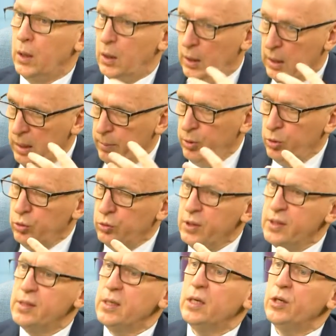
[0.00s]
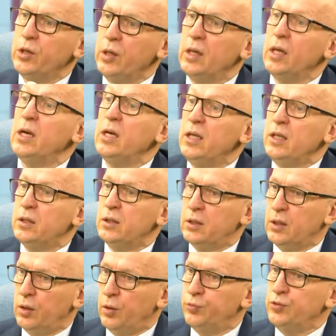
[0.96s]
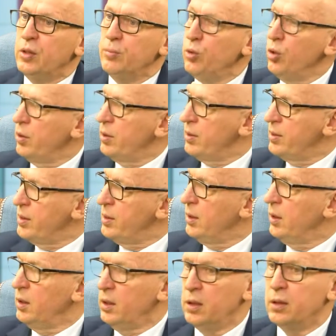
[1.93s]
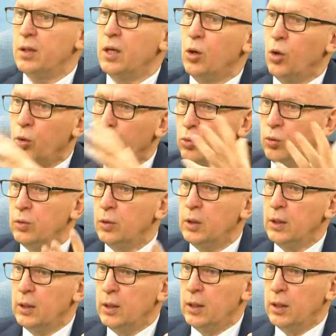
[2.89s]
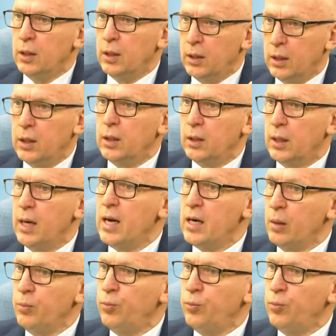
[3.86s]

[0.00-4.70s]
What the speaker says: Lebanon is a real leader of democracy in the whole Arab